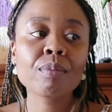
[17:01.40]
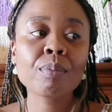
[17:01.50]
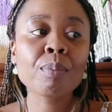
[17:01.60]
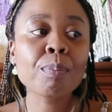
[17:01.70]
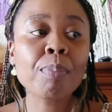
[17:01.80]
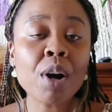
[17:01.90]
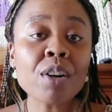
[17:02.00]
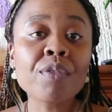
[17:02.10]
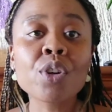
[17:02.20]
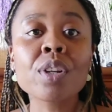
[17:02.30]
And part
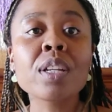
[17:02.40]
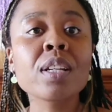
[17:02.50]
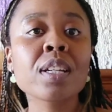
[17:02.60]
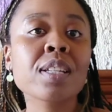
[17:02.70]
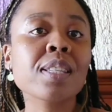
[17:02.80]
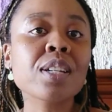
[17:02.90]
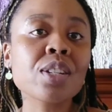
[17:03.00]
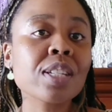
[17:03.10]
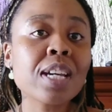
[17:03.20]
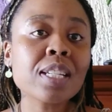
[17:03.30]
of your healing is
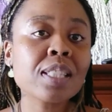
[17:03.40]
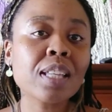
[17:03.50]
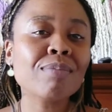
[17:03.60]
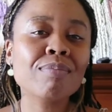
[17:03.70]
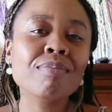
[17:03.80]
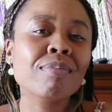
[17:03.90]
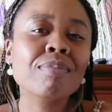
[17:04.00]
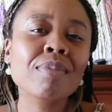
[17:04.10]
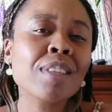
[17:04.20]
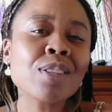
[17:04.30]
understanding that
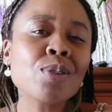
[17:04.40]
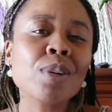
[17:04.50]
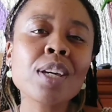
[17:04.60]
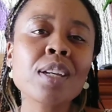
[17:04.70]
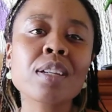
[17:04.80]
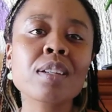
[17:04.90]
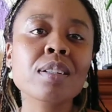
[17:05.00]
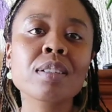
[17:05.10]
that's okay.